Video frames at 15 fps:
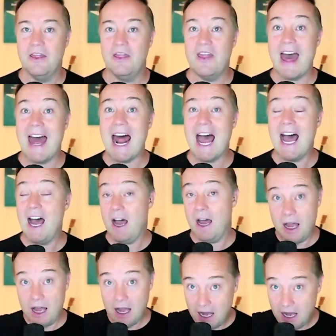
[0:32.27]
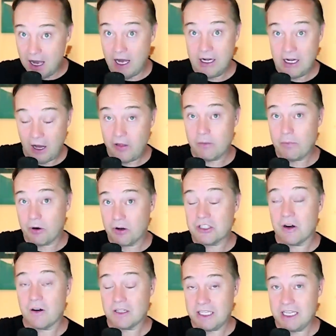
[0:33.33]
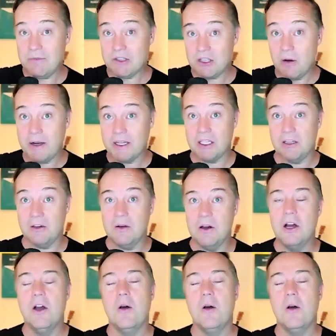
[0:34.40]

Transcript: that another person on our team is going to,